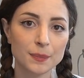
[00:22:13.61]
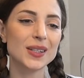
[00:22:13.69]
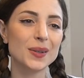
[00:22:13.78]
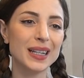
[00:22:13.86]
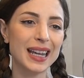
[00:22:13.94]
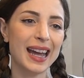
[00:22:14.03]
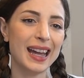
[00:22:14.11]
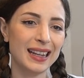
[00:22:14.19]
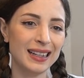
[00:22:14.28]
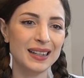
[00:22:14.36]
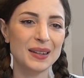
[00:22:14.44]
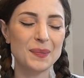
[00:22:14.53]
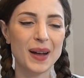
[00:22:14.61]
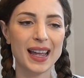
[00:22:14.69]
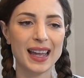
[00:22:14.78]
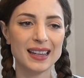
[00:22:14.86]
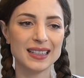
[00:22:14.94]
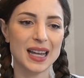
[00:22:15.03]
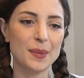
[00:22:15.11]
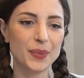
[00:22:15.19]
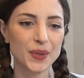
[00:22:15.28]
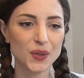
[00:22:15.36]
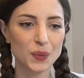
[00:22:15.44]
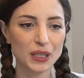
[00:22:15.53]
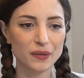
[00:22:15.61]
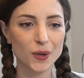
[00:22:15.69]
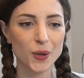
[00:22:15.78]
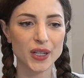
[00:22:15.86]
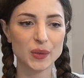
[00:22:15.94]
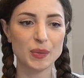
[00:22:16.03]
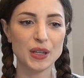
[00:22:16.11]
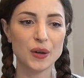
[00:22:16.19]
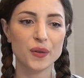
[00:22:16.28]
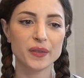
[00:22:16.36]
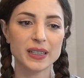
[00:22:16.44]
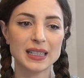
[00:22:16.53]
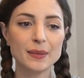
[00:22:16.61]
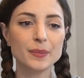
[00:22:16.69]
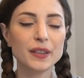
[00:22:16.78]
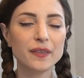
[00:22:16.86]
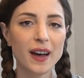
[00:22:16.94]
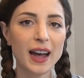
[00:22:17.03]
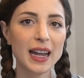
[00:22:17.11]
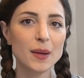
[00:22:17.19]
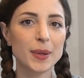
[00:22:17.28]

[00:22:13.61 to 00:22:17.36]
So again, my examples will of course be oversimplified,